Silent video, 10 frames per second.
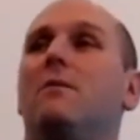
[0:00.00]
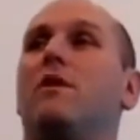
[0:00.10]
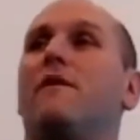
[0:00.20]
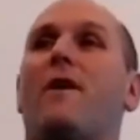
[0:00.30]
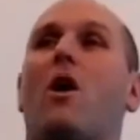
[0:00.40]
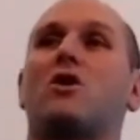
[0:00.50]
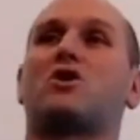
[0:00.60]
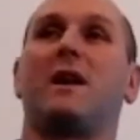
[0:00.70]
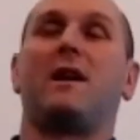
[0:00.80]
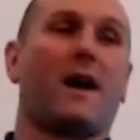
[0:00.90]
But
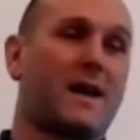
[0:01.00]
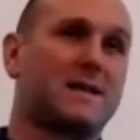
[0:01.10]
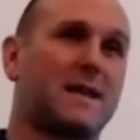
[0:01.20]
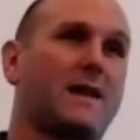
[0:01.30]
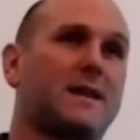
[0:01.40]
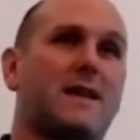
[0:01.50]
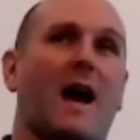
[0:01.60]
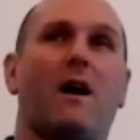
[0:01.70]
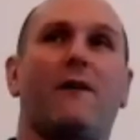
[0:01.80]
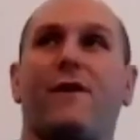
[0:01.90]
unfortunately, like I said at the
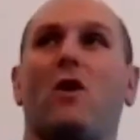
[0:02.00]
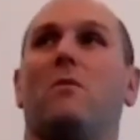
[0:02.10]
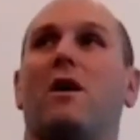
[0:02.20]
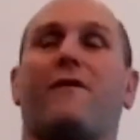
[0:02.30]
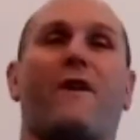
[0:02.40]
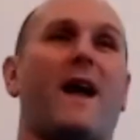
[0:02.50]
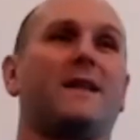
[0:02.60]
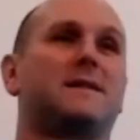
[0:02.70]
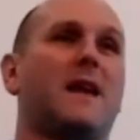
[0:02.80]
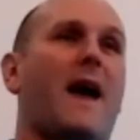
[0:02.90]
start, a few of my
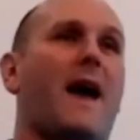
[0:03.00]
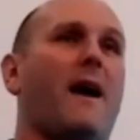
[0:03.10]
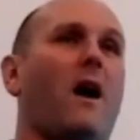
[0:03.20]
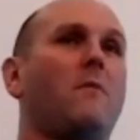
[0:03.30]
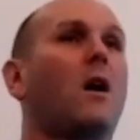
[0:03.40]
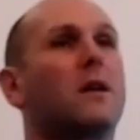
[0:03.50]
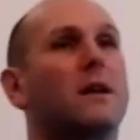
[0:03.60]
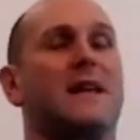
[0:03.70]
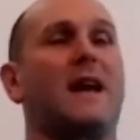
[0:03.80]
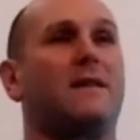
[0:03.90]
friends, I'm not going
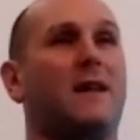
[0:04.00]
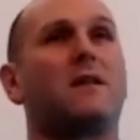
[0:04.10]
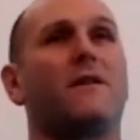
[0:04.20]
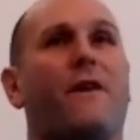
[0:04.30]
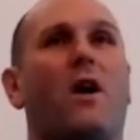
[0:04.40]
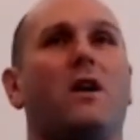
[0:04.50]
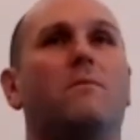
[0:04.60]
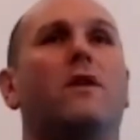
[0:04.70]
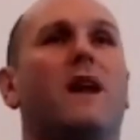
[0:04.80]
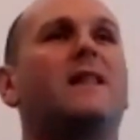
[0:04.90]
to say it did define
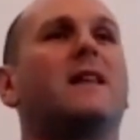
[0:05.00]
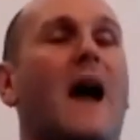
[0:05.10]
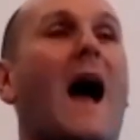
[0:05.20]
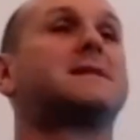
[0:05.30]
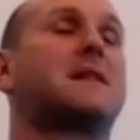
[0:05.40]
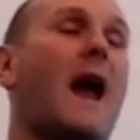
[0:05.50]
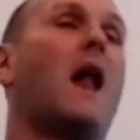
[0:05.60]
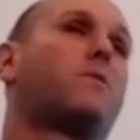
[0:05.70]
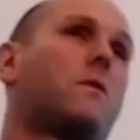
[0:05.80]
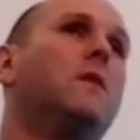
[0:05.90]
them, but it hasn't
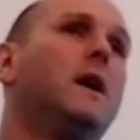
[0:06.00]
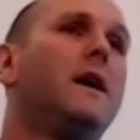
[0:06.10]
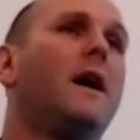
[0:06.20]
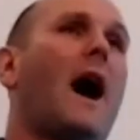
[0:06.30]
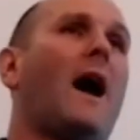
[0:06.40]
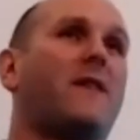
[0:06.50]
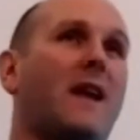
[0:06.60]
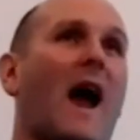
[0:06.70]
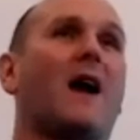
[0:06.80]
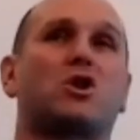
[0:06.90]
helped them. And
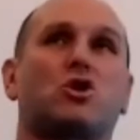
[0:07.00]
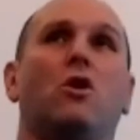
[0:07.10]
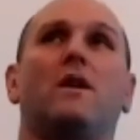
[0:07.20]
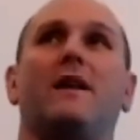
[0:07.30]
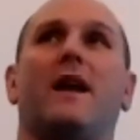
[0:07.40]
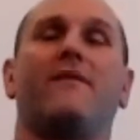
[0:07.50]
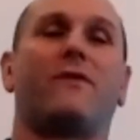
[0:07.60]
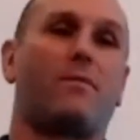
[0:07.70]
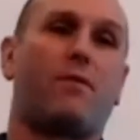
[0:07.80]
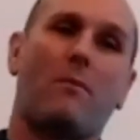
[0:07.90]
they are struggling, and
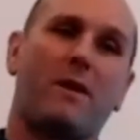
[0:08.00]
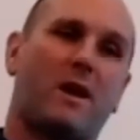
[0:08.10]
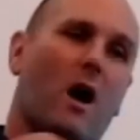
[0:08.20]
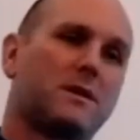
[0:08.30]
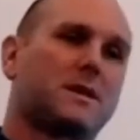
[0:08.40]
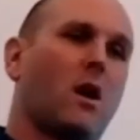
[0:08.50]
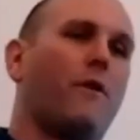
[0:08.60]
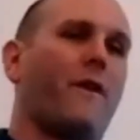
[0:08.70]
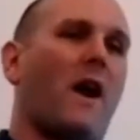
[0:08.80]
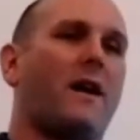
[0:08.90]
they're probably gone
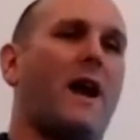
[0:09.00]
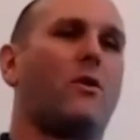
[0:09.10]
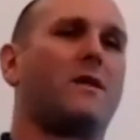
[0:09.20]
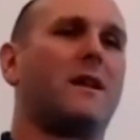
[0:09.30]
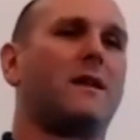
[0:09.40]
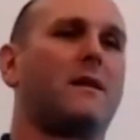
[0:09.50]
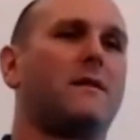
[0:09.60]
so far now that